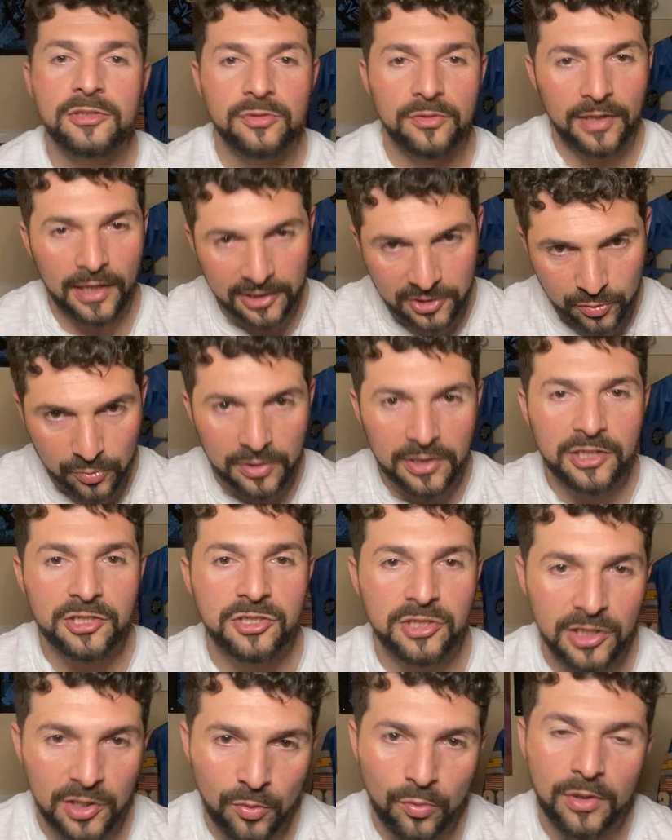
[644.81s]
So that's what
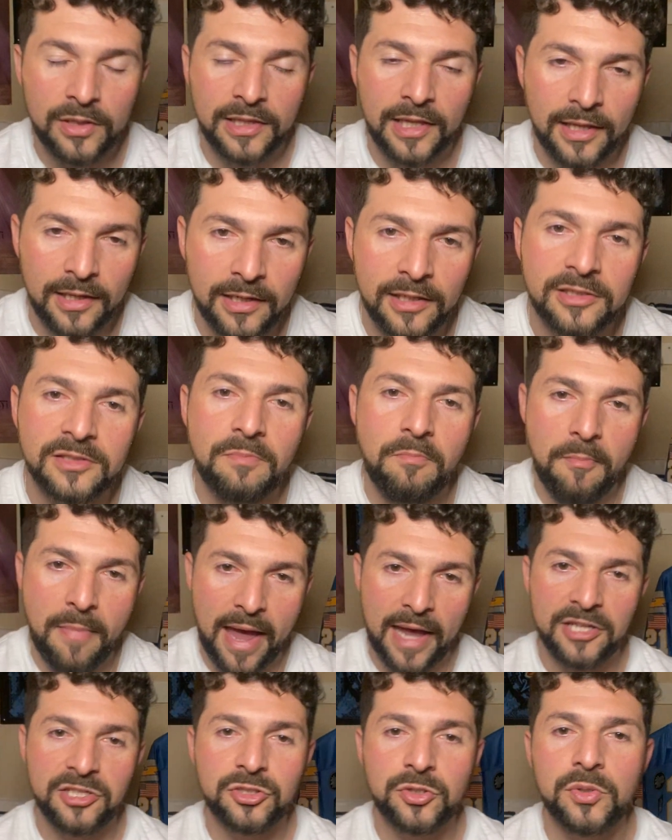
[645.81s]
initially what that is,
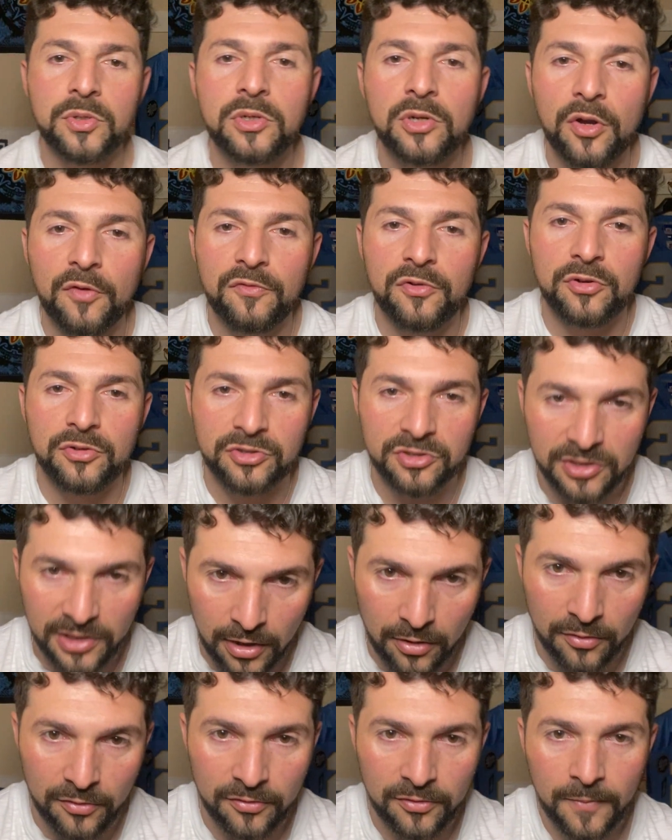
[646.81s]
mastering of
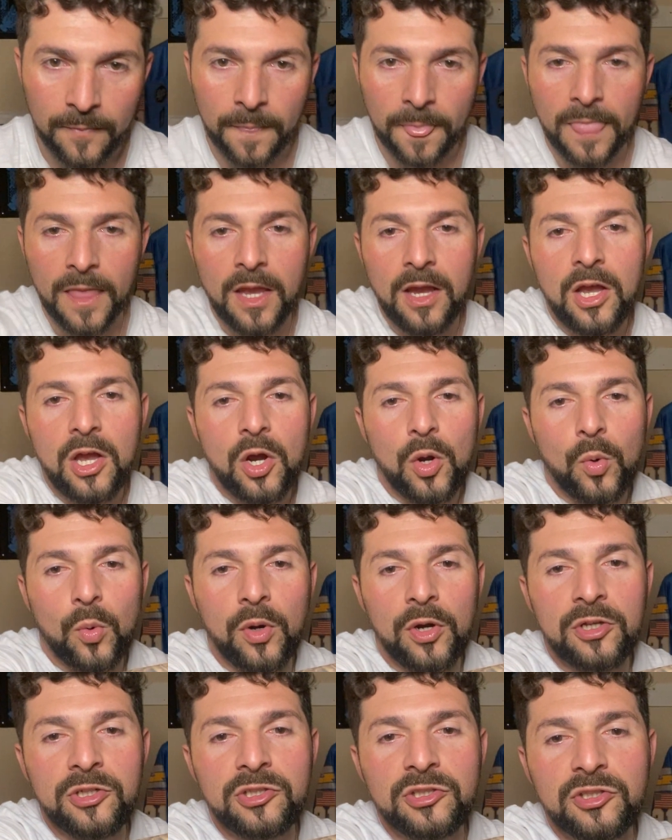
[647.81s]
yourself.
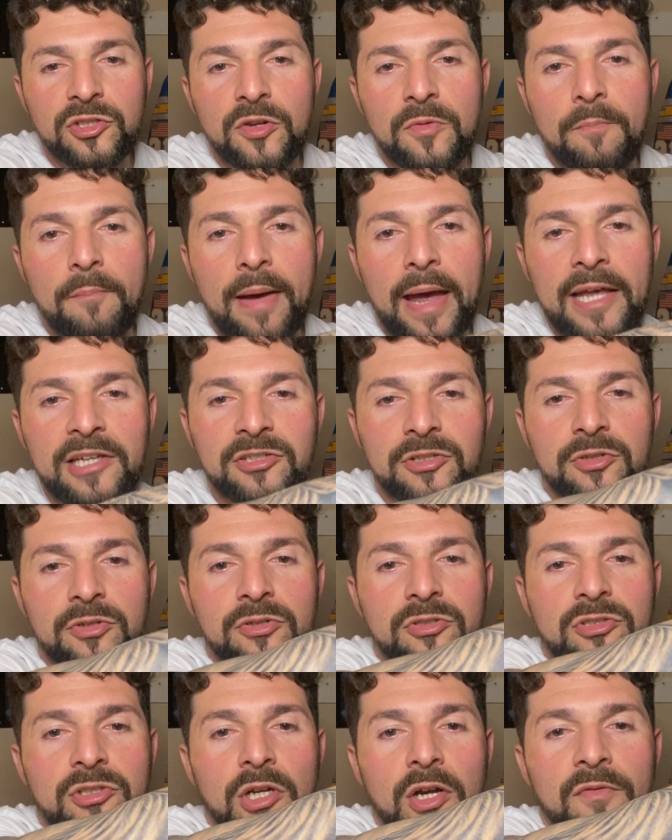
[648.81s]
Once you master
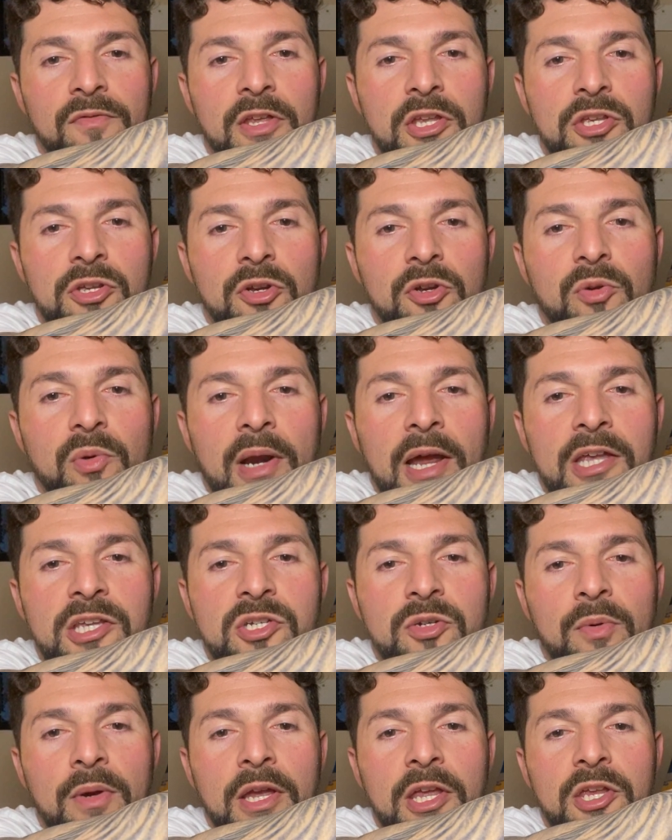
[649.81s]
yourself, then you
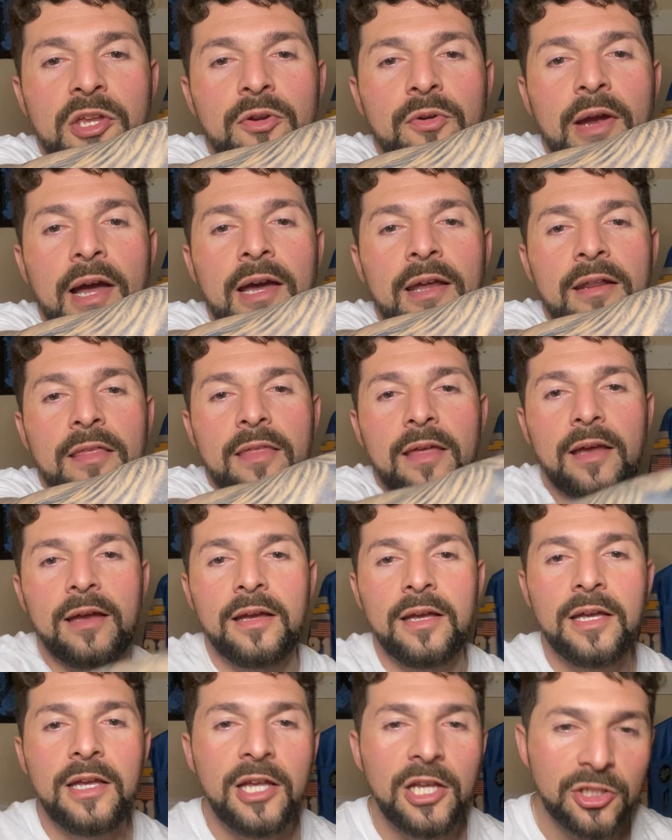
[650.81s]
graduate and you're out of that.
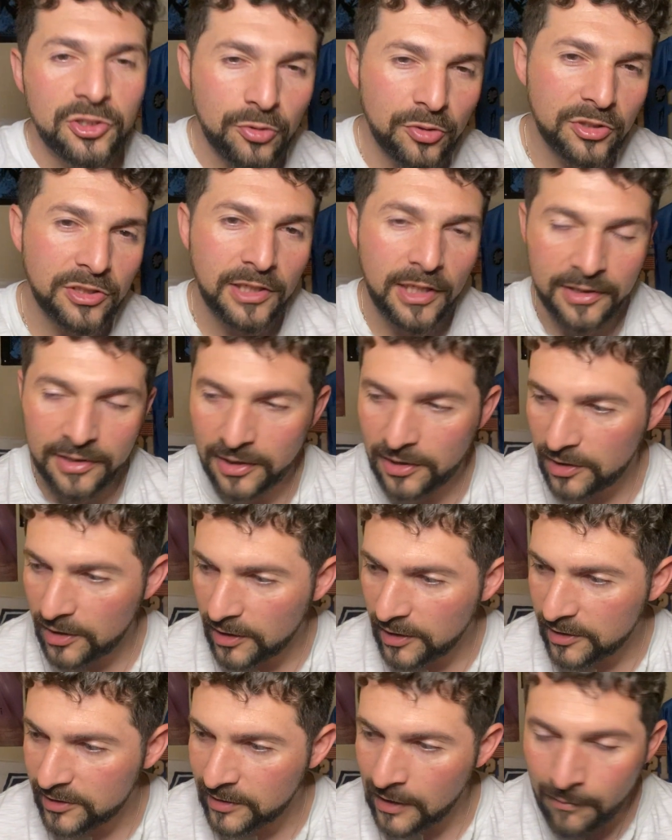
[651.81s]
So it's the
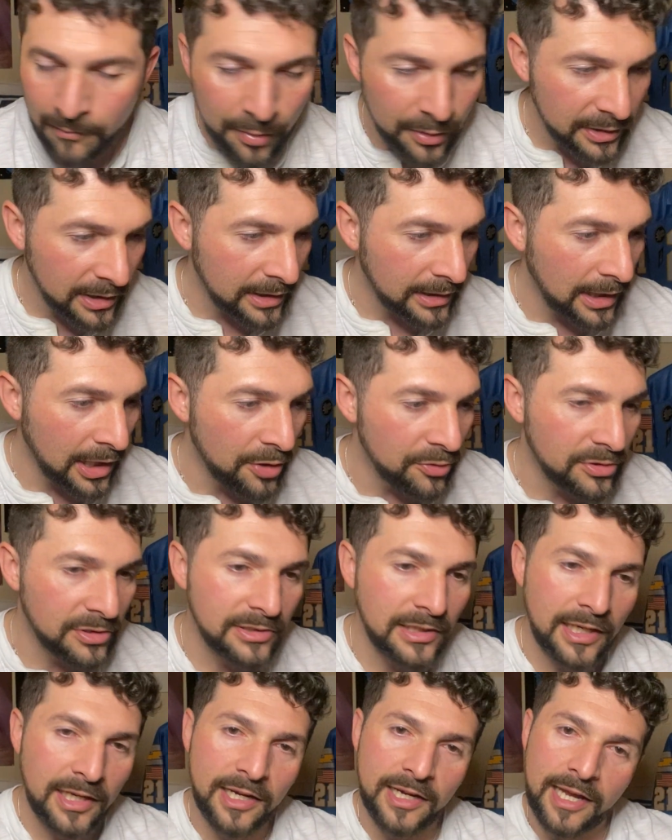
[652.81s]
example that they use
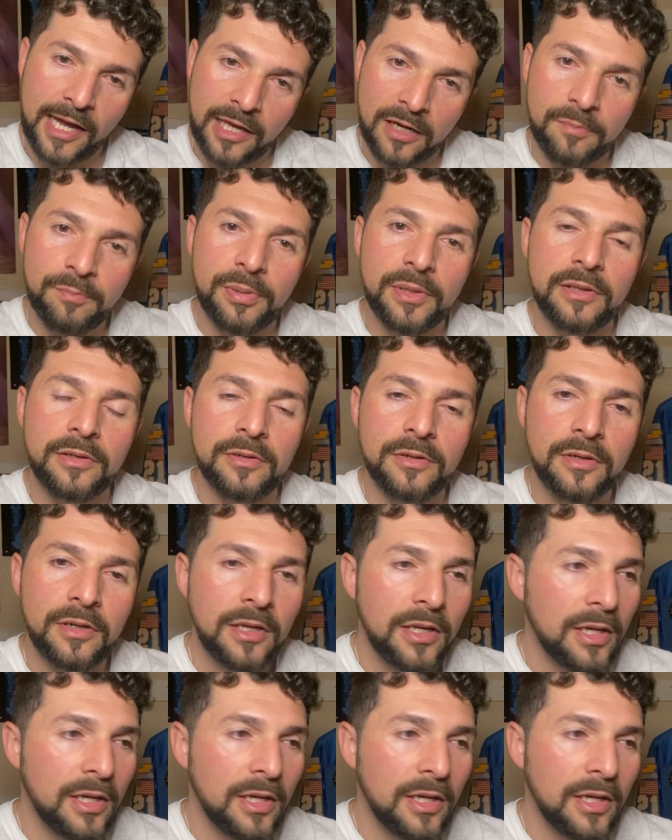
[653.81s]
is like a caterpillar.